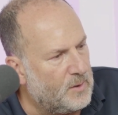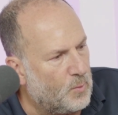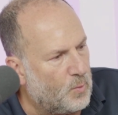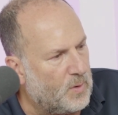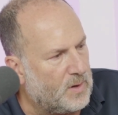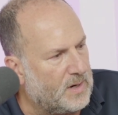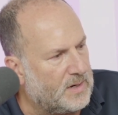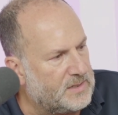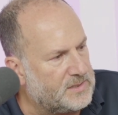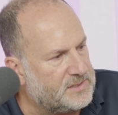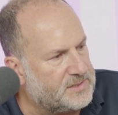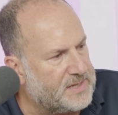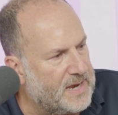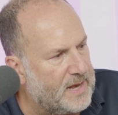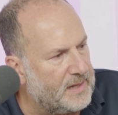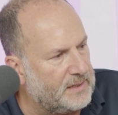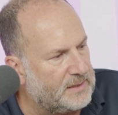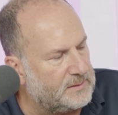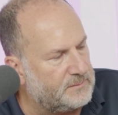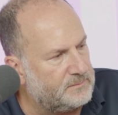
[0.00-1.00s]
We're going to
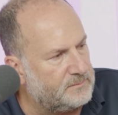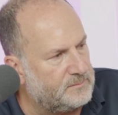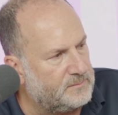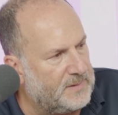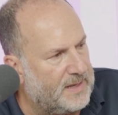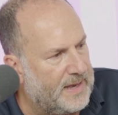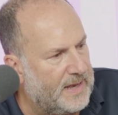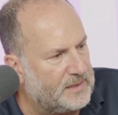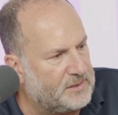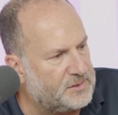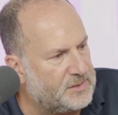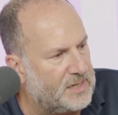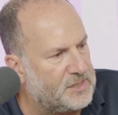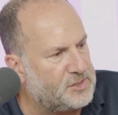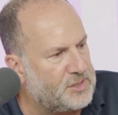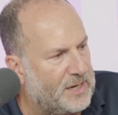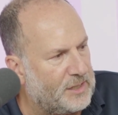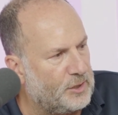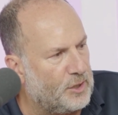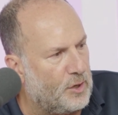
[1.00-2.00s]
sell it at
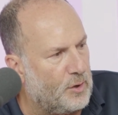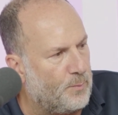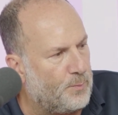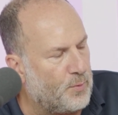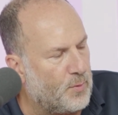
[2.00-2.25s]
such a low